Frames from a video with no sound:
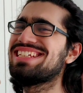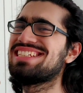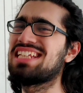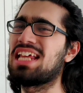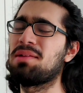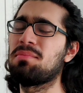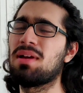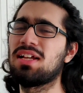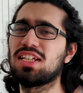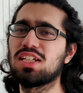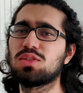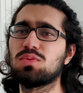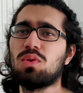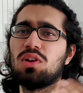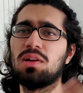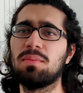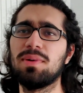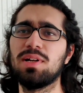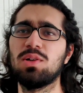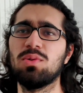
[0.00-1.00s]
this time I just
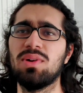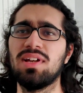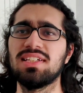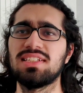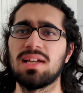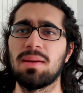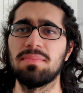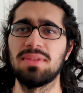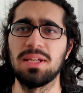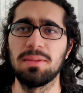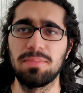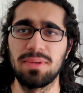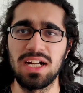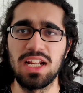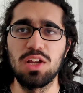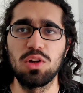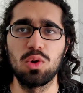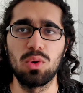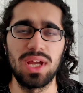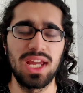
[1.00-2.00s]
want to be doing something
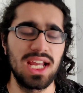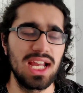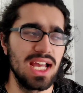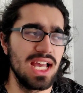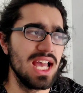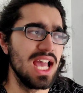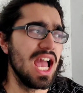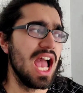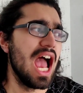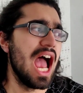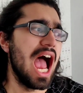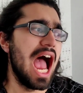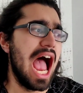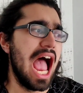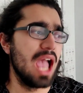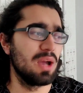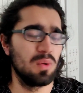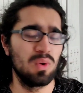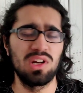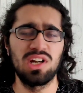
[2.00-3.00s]
pretty quick.
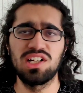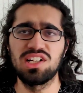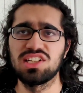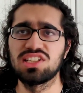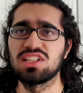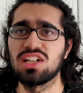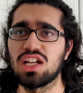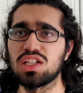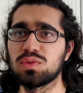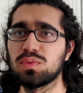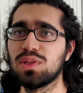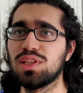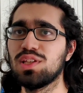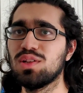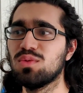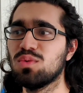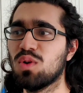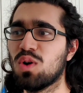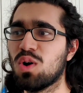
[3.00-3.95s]
I want to discuss with you